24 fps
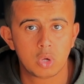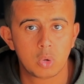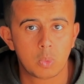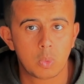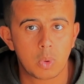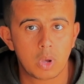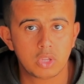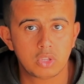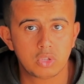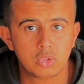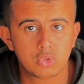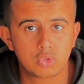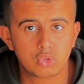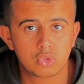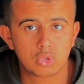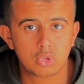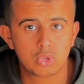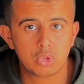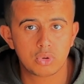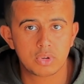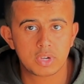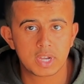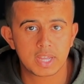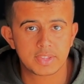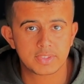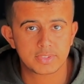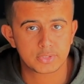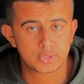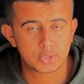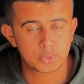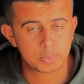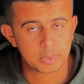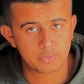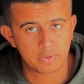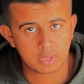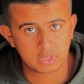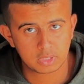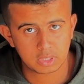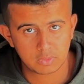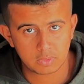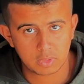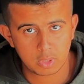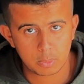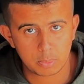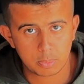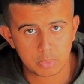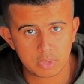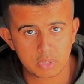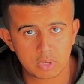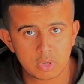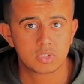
what you should learn as a Shopify developer.